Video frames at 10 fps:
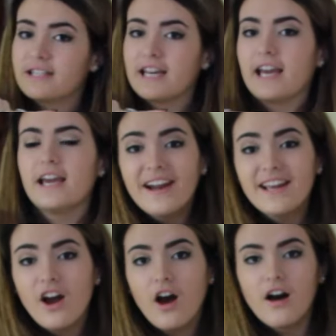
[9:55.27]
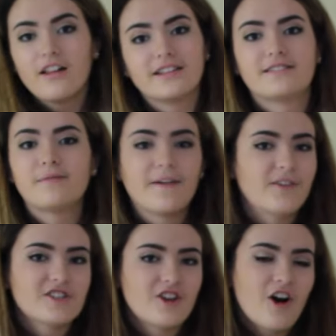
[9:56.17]
Black Friday haul. It's my
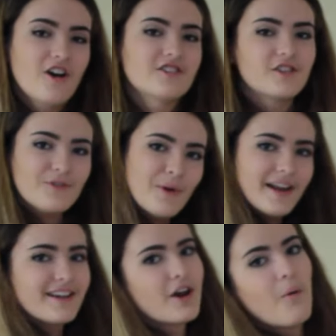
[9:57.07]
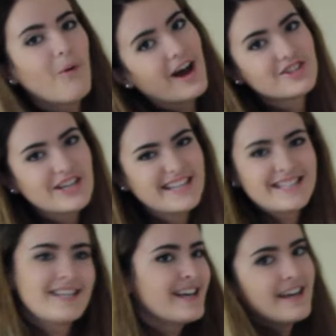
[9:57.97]
first haul, so if you wanna go watch it,
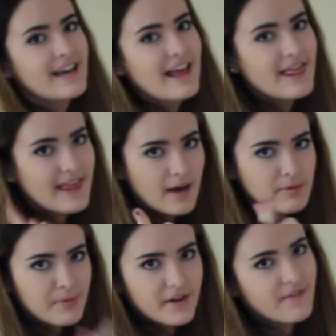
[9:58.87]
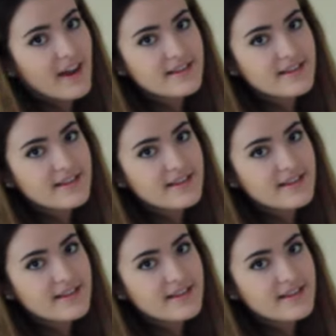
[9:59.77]
that'll be pretty fancy.